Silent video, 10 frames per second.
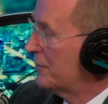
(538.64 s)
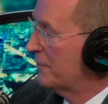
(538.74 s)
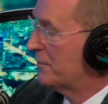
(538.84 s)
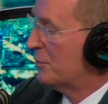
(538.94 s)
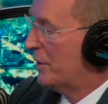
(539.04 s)

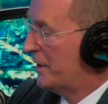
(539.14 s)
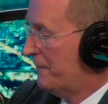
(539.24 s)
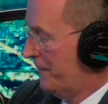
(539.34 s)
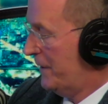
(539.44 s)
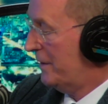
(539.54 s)
from 20
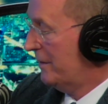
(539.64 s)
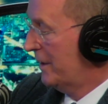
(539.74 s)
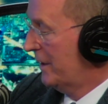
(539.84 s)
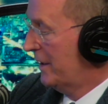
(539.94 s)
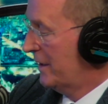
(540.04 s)
feet
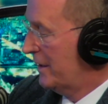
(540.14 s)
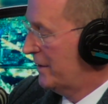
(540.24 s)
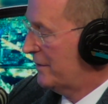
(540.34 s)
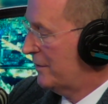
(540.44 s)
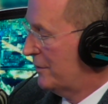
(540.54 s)

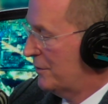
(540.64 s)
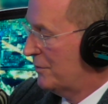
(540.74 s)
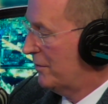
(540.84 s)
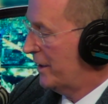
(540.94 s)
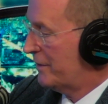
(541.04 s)

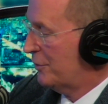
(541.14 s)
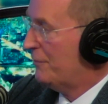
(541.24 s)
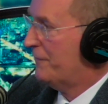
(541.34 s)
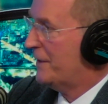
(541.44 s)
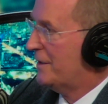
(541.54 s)
into like two
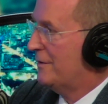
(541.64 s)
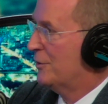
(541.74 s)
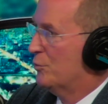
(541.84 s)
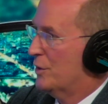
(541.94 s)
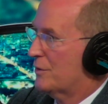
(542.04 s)
feet, and
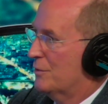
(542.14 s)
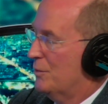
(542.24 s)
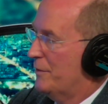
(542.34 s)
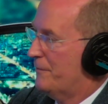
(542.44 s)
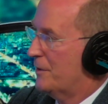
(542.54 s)
your book's at
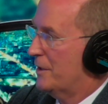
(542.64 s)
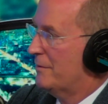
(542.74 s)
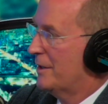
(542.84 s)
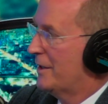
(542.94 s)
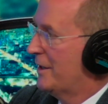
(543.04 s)
one foot
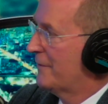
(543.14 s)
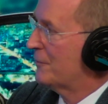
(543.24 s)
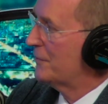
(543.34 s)
you're